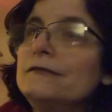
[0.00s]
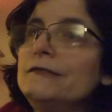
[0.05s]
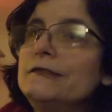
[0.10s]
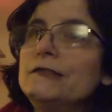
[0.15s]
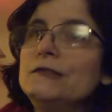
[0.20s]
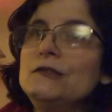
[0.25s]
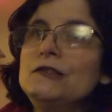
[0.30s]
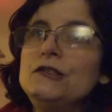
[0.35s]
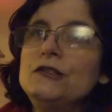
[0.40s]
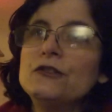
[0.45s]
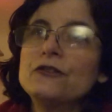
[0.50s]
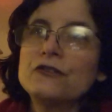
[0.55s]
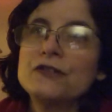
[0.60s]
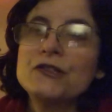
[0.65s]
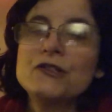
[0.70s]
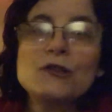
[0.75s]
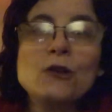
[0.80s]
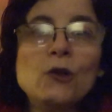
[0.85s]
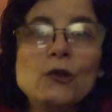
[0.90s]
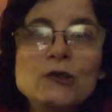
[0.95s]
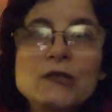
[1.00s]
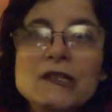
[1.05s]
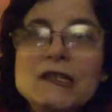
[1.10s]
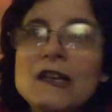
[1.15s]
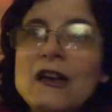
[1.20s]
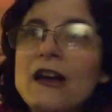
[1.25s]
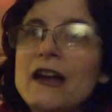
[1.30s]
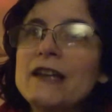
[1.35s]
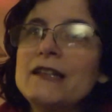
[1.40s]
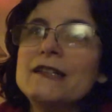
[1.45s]
your soul's
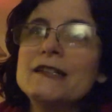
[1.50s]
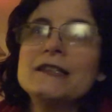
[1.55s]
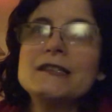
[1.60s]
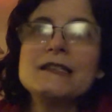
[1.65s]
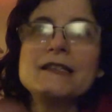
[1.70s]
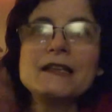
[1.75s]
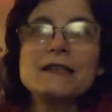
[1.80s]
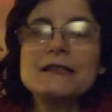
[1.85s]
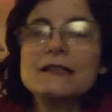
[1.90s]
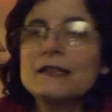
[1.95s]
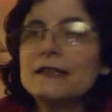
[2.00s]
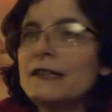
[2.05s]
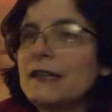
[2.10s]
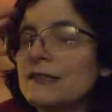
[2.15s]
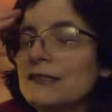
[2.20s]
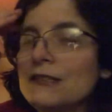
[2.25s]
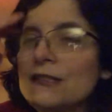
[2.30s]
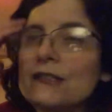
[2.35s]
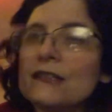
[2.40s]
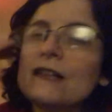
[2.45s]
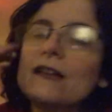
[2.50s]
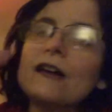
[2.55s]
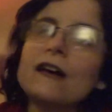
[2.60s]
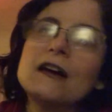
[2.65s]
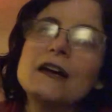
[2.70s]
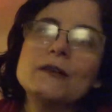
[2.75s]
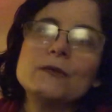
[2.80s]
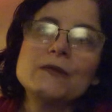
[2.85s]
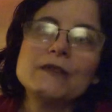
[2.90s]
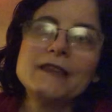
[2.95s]
guidance that's connected to
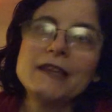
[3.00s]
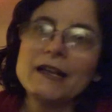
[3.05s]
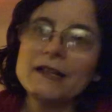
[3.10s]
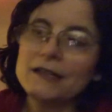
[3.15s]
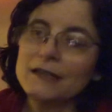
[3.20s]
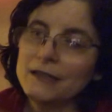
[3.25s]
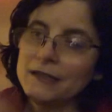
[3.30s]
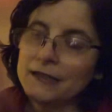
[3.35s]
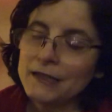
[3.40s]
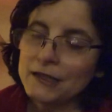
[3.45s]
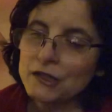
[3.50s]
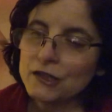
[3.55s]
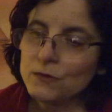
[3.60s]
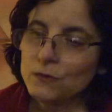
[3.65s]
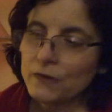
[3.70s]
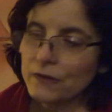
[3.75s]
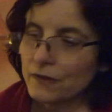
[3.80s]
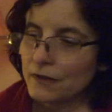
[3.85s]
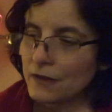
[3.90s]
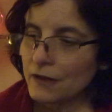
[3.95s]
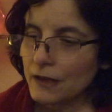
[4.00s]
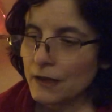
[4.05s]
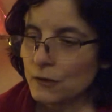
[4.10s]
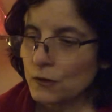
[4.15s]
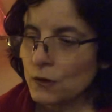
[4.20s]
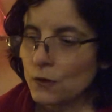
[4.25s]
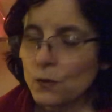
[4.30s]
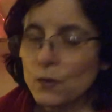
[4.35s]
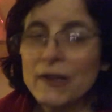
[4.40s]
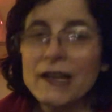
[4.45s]
God, with that connection with God,
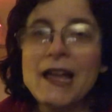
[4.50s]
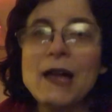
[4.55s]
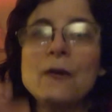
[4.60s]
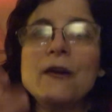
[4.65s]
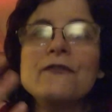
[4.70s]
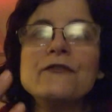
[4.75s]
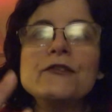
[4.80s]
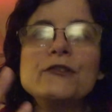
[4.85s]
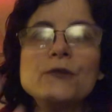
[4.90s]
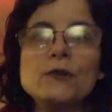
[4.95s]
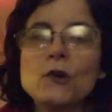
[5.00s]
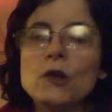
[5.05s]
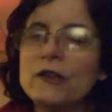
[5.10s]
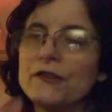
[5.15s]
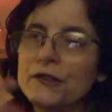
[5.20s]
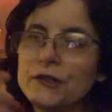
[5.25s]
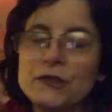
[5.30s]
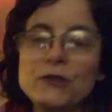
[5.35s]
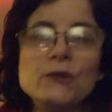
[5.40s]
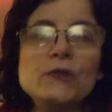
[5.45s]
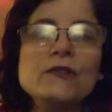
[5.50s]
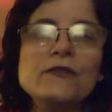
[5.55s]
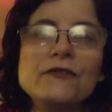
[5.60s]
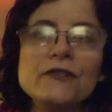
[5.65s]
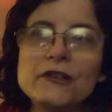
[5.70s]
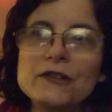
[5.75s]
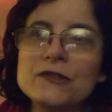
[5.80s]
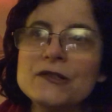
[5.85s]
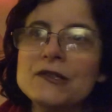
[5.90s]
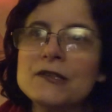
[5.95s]
or however you call it, the
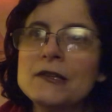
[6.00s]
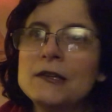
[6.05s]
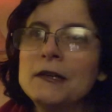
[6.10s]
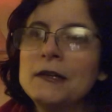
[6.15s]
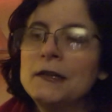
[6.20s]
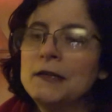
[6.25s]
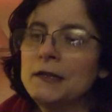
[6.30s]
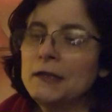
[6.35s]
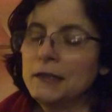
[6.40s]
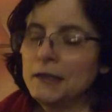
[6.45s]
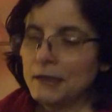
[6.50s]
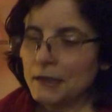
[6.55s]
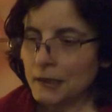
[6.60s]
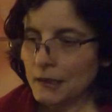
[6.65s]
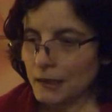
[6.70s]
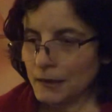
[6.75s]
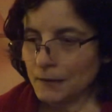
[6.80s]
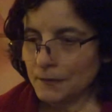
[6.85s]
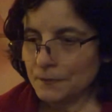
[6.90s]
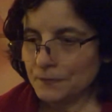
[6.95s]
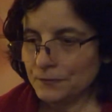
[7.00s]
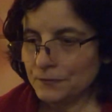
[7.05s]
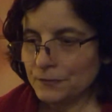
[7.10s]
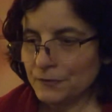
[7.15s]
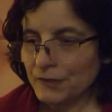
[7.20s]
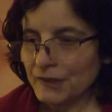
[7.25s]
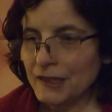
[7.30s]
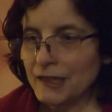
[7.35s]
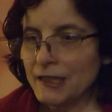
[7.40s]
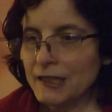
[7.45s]
universe,
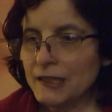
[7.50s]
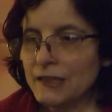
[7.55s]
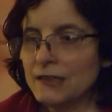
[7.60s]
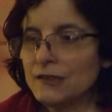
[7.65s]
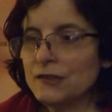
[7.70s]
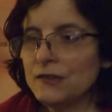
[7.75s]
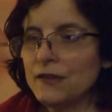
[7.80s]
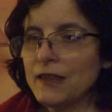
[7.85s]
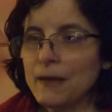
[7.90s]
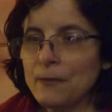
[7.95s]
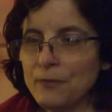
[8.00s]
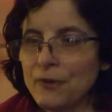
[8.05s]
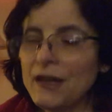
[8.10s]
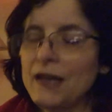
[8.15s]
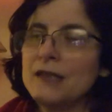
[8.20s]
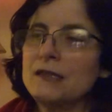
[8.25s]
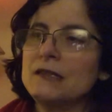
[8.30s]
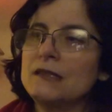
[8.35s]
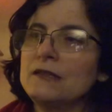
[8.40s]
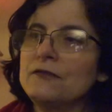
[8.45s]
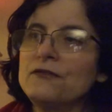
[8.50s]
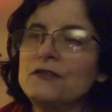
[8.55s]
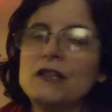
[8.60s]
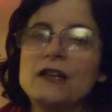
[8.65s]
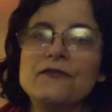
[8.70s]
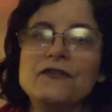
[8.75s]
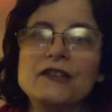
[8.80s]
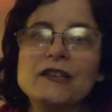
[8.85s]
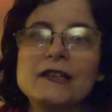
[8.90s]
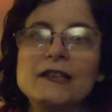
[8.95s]
but getting into that positive,
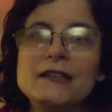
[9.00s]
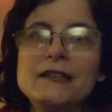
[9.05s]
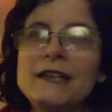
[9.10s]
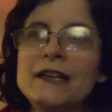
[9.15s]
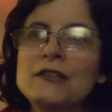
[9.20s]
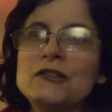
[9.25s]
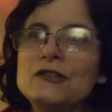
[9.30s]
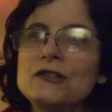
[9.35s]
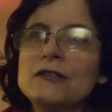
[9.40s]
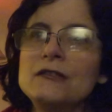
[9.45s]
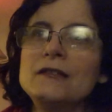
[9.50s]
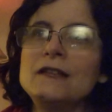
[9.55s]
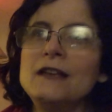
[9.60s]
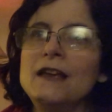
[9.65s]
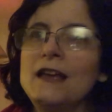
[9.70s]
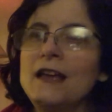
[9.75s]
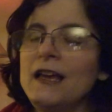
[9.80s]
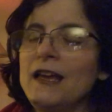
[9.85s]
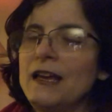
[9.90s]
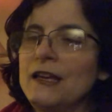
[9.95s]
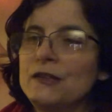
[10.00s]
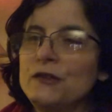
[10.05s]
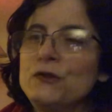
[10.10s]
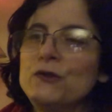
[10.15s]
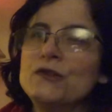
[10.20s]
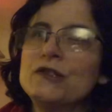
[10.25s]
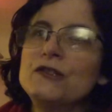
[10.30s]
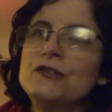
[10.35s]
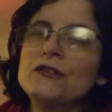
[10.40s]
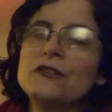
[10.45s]
loving connection and
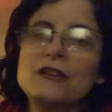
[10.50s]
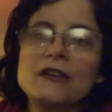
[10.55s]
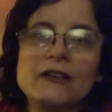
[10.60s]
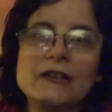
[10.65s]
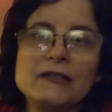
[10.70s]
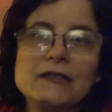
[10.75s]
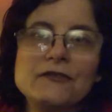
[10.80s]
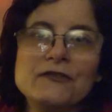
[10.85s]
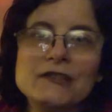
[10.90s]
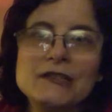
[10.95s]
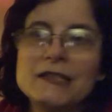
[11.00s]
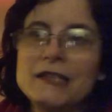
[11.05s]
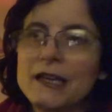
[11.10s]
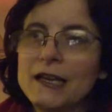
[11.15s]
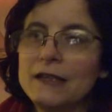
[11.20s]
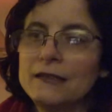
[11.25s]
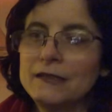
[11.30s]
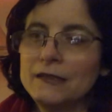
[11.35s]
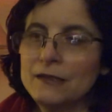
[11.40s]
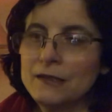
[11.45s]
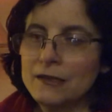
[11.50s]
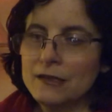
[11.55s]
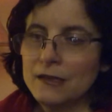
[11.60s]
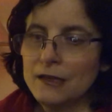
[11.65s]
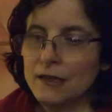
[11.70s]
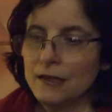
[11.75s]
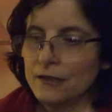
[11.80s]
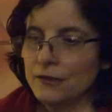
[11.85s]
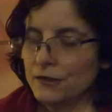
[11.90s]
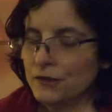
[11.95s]
using your God-given talents
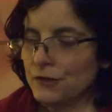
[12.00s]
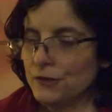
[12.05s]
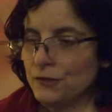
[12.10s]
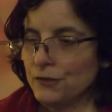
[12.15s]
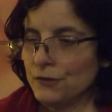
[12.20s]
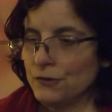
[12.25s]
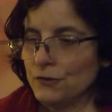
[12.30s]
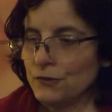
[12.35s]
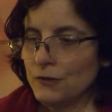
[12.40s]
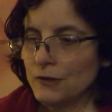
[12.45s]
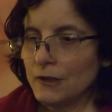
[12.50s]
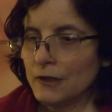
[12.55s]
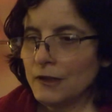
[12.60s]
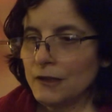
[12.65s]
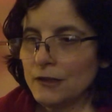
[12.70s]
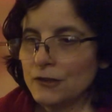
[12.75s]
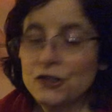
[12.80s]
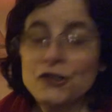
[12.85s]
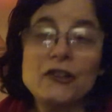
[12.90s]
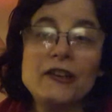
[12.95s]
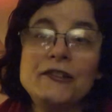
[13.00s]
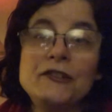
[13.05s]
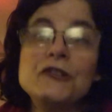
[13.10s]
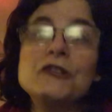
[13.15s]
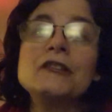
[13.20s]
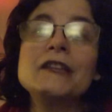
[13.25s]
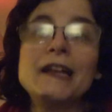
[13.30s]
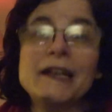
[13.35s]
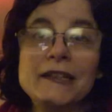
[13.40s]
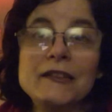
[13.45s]
to shine
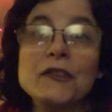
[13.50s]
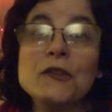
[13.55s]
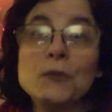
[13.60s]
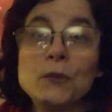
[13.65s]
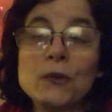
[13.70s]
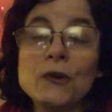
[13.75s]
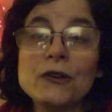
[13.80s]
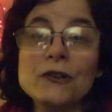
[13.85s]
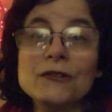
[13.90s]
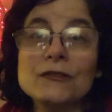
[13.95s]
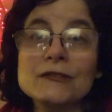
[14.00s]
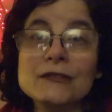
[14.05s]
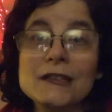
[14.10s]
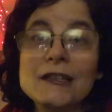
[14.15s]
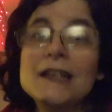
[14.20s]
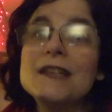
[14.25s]
your light in the world.